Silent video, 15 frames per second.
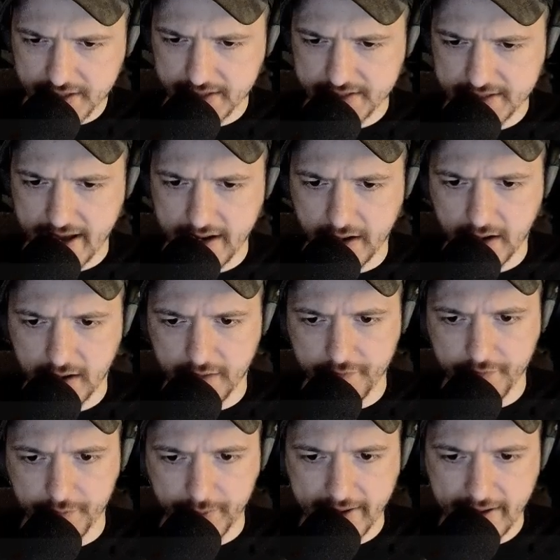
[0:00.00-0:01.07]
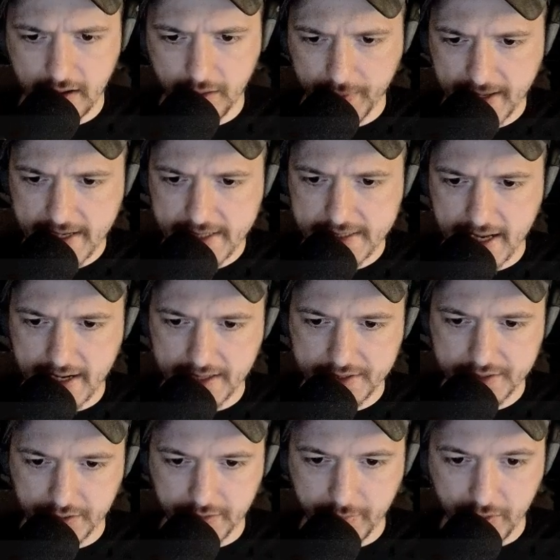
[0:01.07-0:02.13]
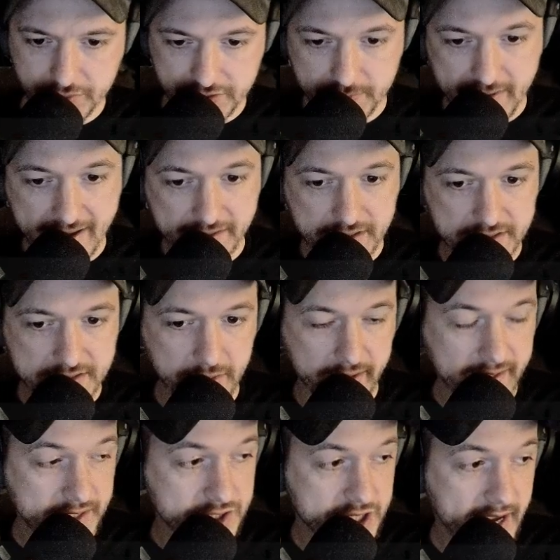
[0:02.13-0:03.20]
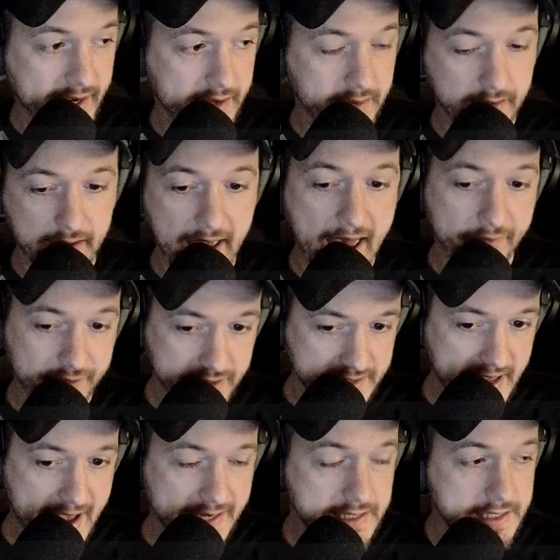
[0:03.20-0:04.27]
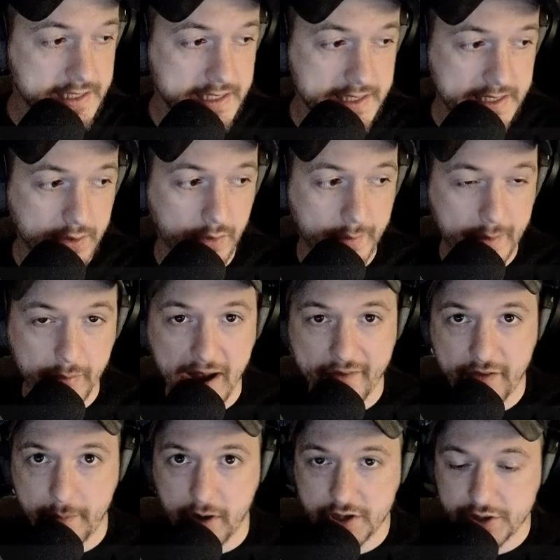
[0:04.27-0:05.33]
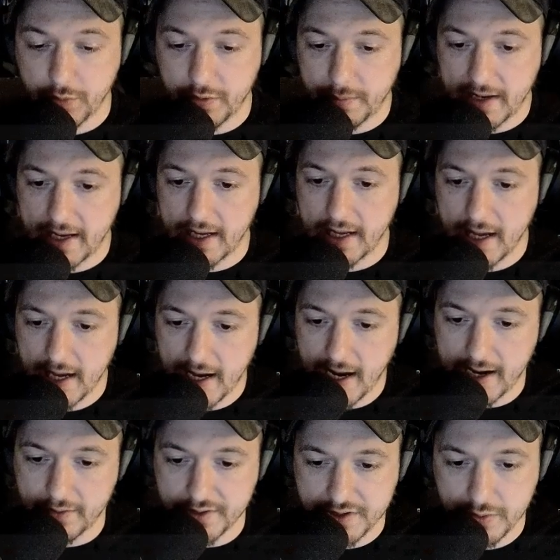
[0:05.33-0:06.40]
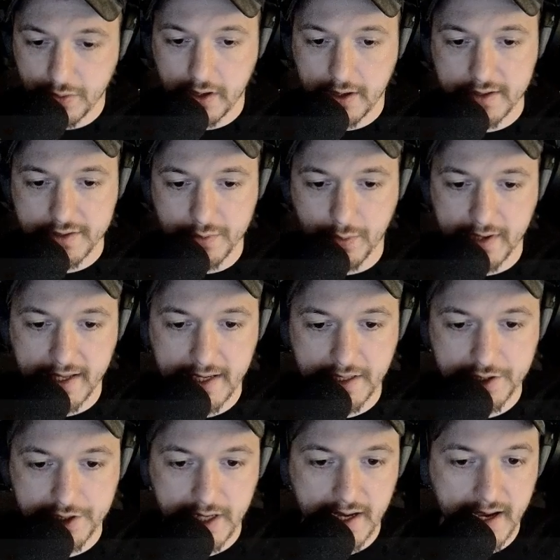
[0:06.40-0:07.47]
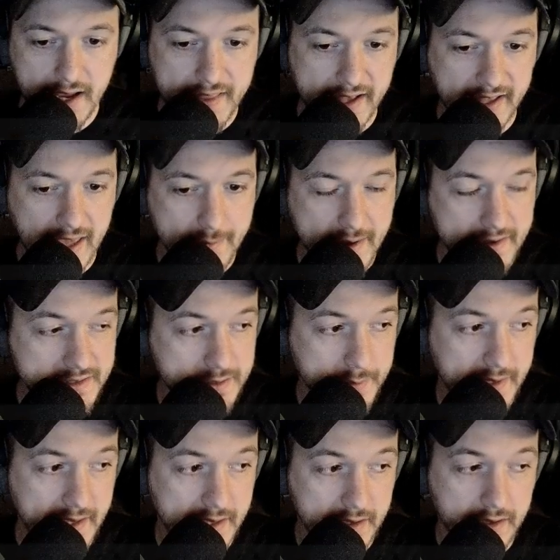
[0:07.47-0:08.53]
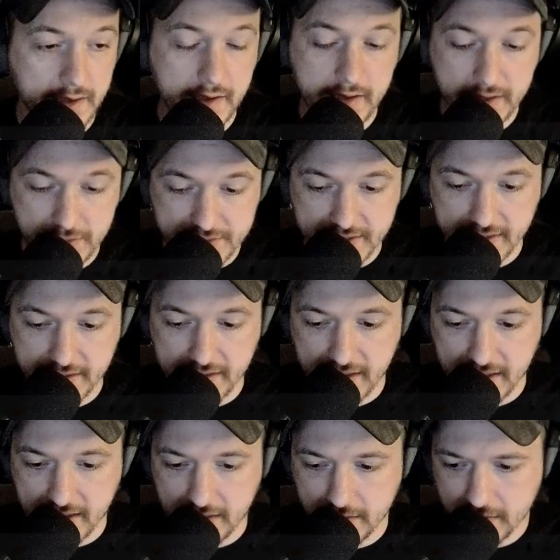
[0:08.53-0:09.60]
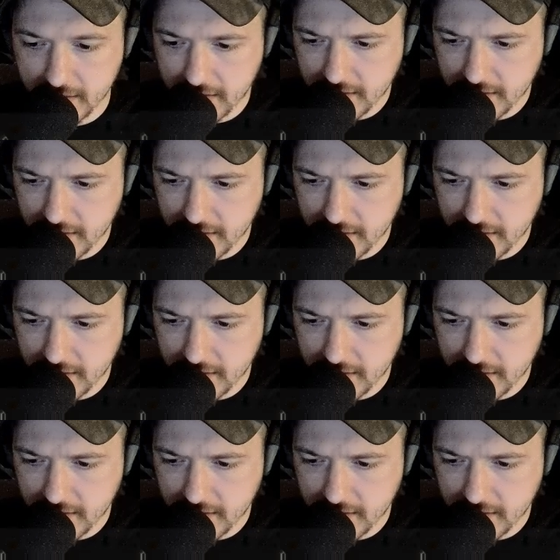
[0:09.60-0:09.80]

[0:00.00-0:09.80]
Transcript: set of Ranarr weeds and I sold a potion back just so I could check after taxes to see what my profit margin would be. And it was 220 each. And that came out to be using the